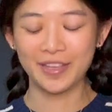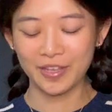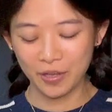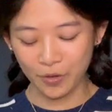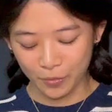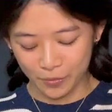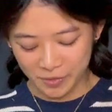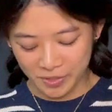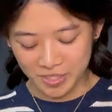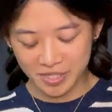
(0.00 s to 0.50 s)

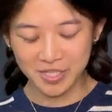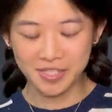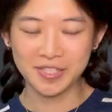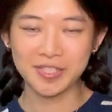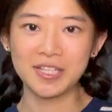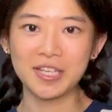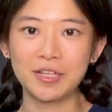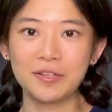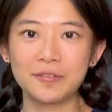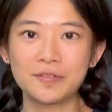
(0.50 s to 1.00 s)
goes in
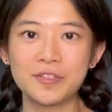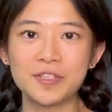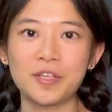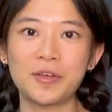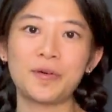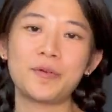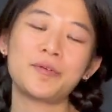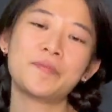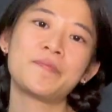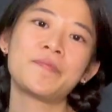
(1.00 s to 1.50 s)
itself.
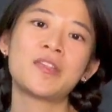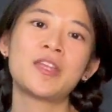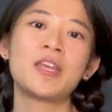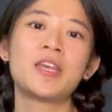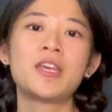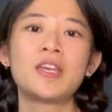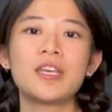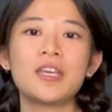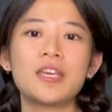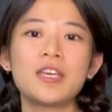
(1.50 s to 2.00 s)
So
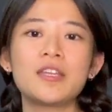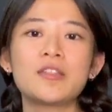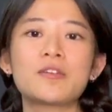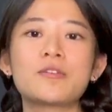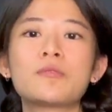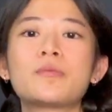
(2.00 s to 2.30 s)
either